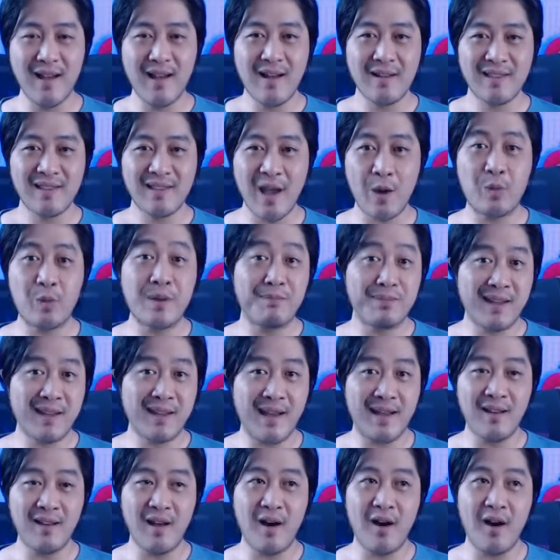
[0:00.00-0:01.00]
that we
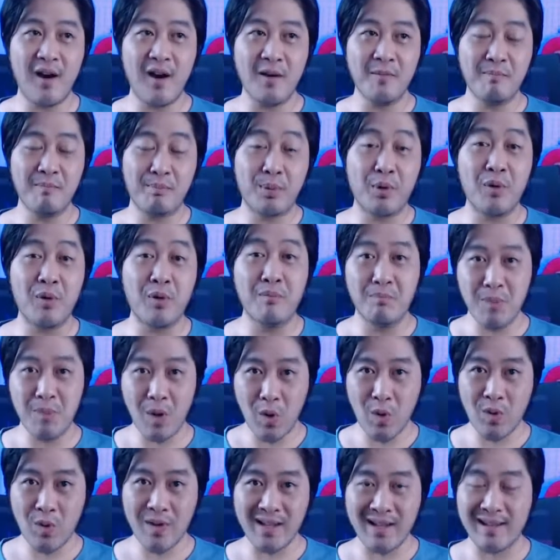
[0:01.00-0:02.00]
plan on
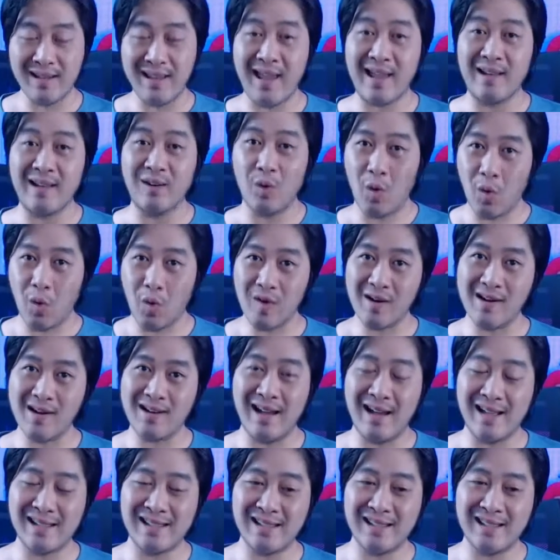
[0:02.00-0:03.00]
promoting and
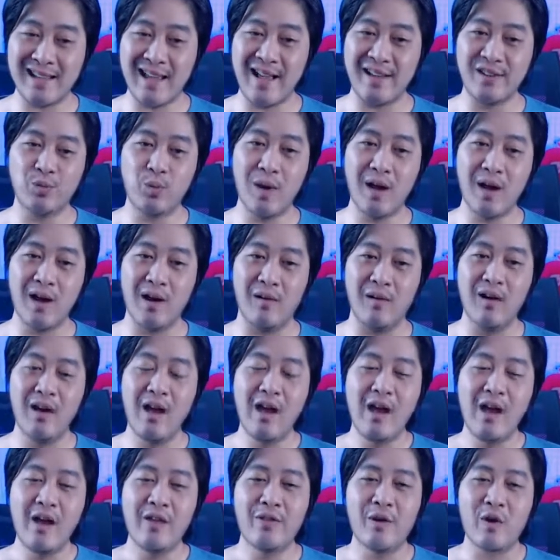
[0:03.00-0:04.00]
organizing as well.
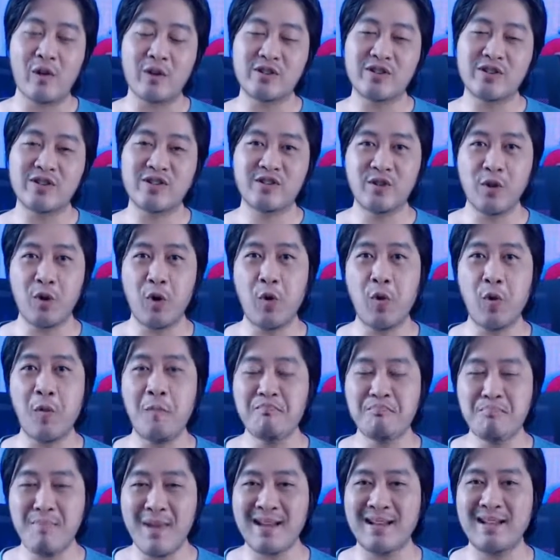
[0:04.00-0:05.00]
There are
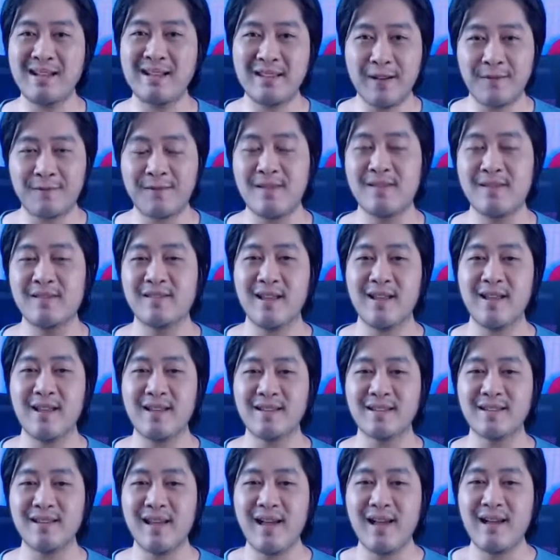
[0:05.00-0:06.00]
so many different
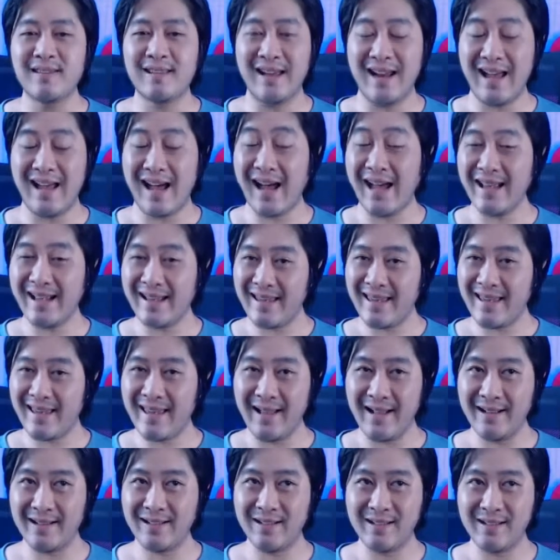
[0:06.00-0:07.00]
things that I
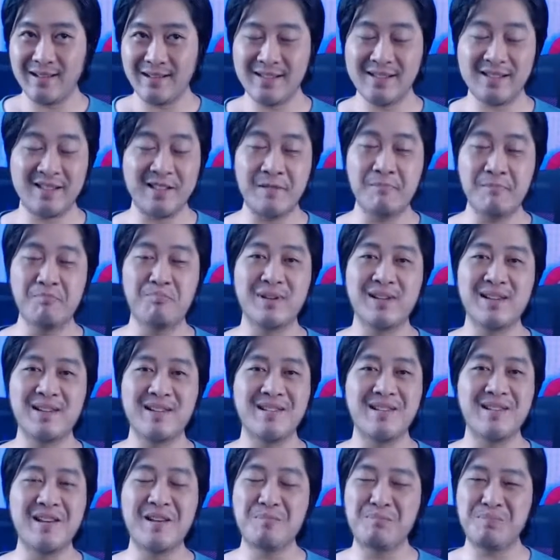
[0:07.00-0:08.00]
can't
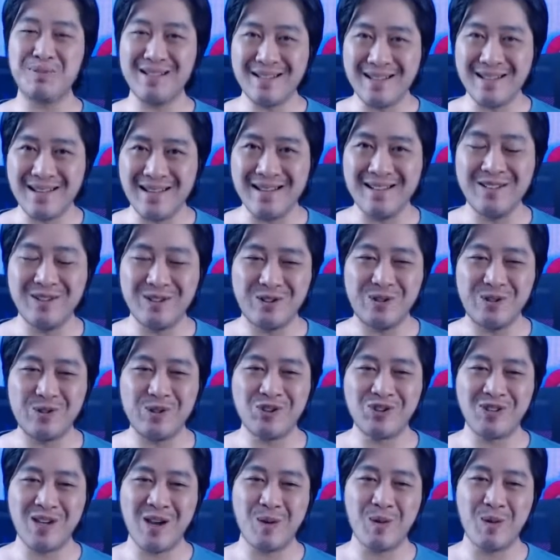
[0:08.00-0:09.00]
simply begin to
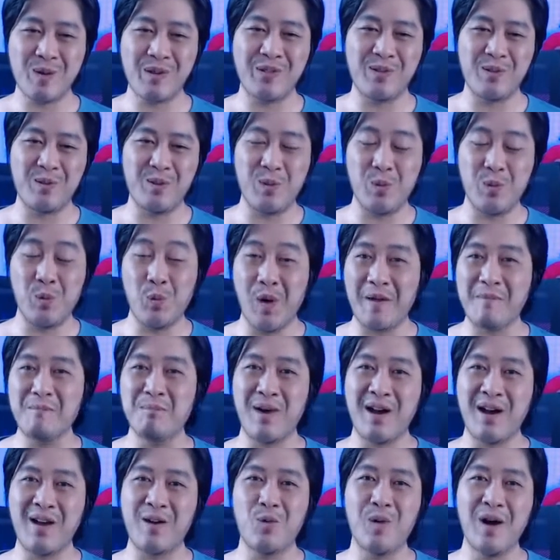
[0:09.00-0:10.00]
share with you
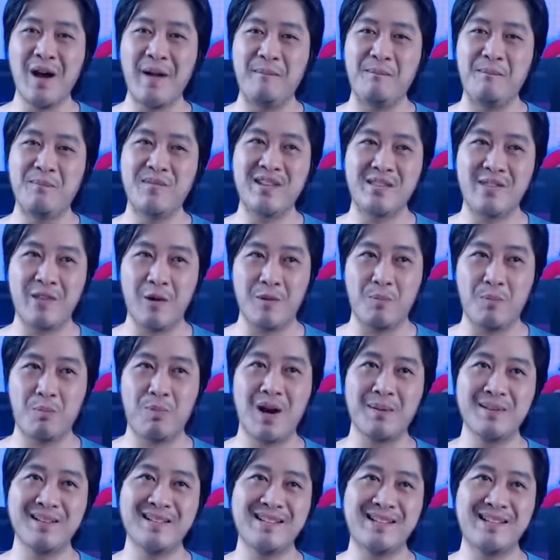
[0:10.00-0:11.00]
one by one. They'll
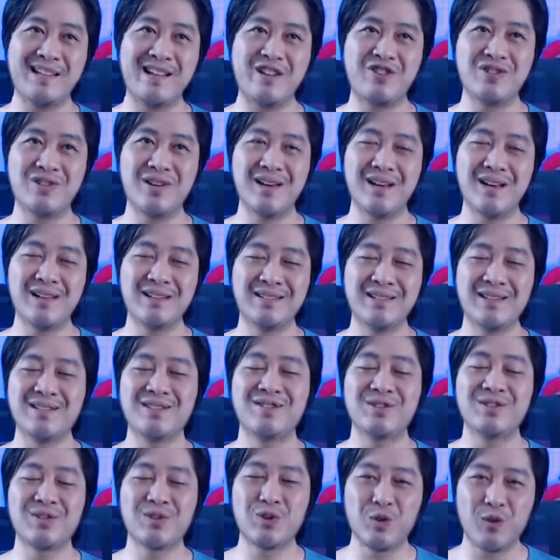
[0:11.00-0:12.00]
probably each
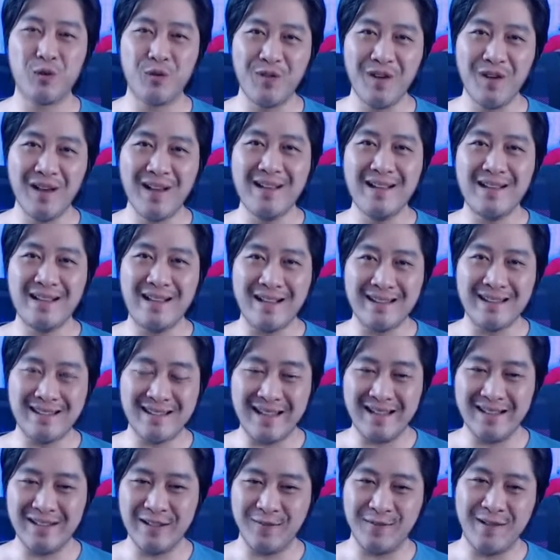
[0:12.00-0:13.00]
deserve its
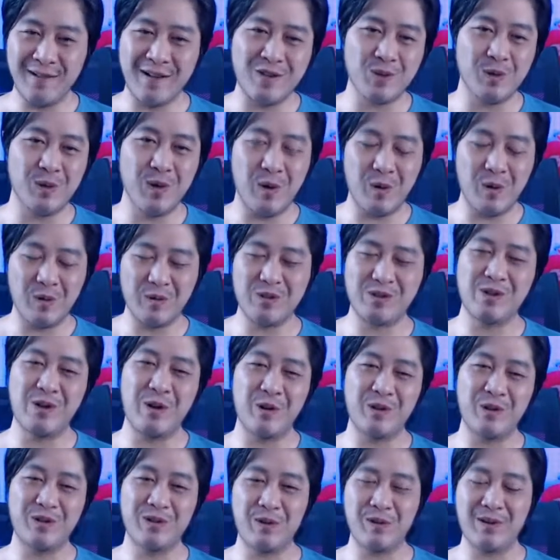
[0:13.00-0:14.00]
individual own
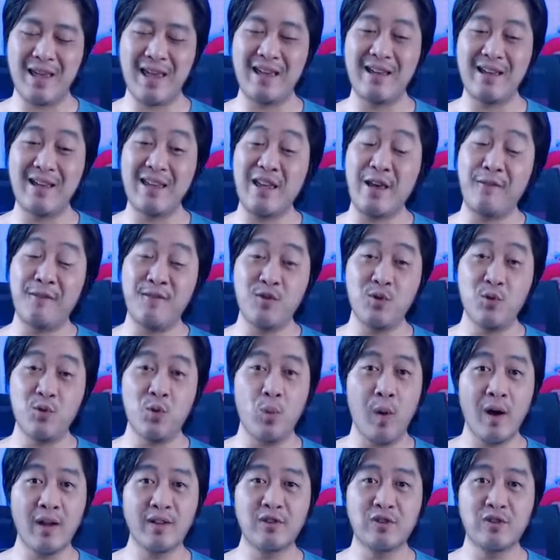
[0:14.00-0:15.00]
shows. Okay, if you
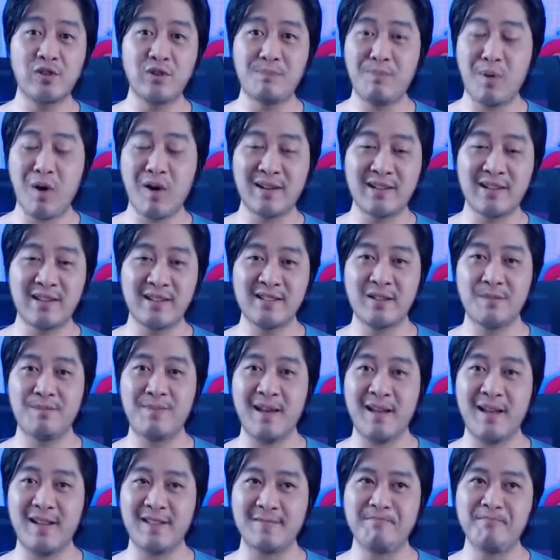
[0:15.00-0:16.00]
want to
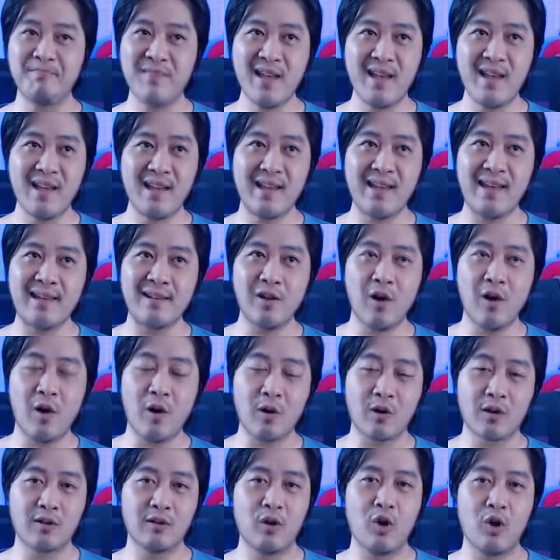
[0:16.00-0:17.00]
participate in
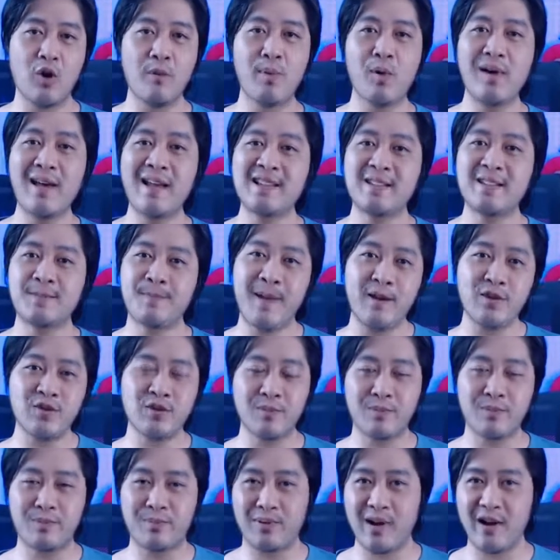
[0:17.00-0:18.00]
our global
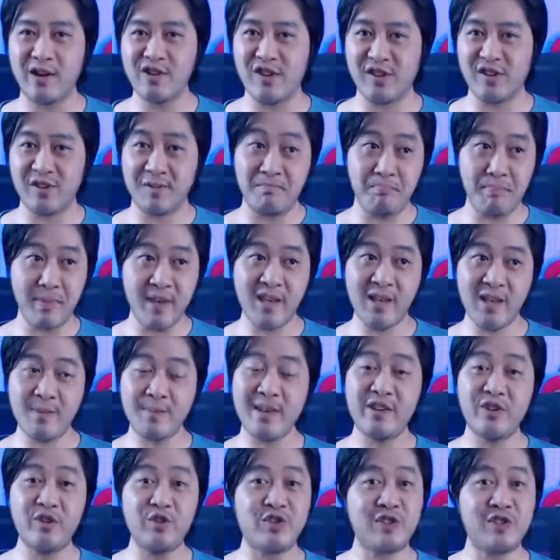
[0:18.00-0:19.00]
expansion projects,
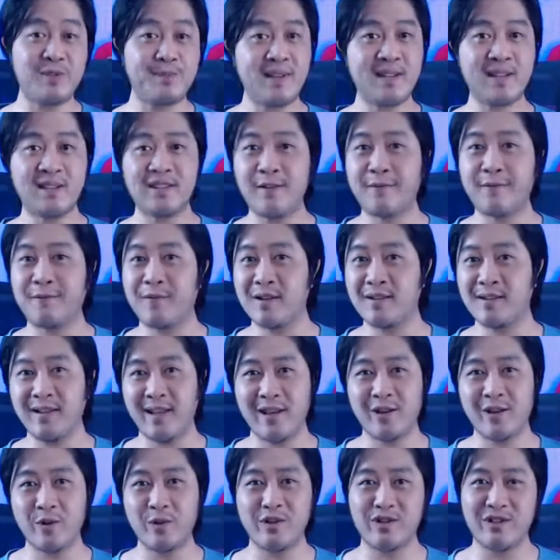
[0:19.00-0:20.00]
maybe you speak different
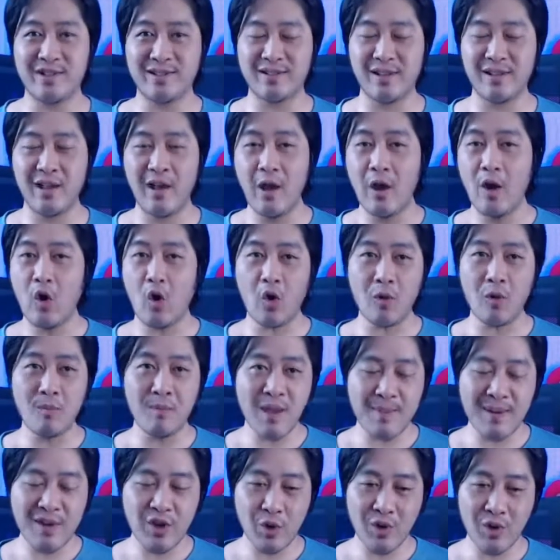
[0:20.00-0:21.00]
languages, or
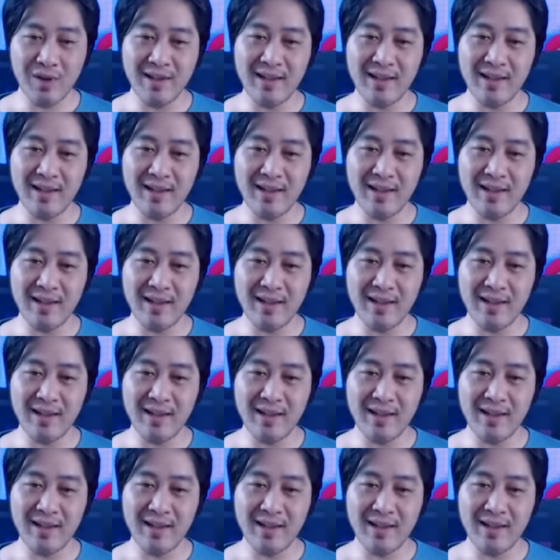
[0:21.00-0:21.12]
maybe you're